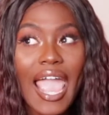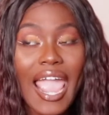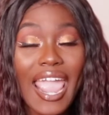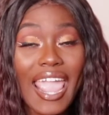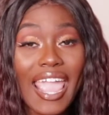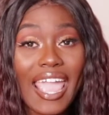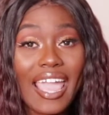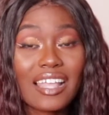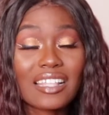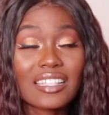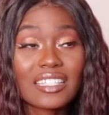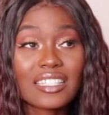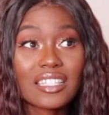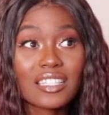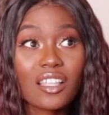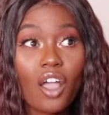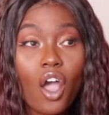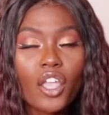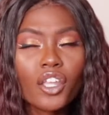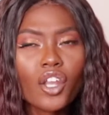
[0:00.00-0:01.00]
and
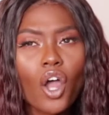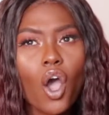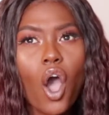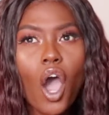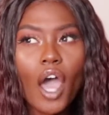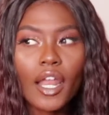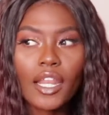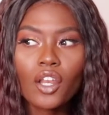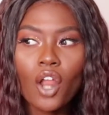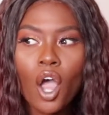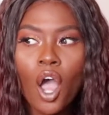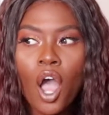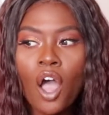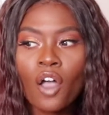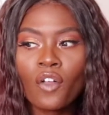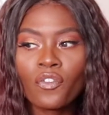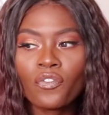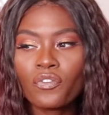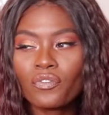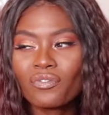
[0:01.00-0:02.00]
you know, on and
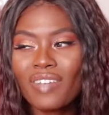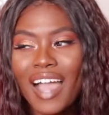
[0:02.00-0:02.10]
off,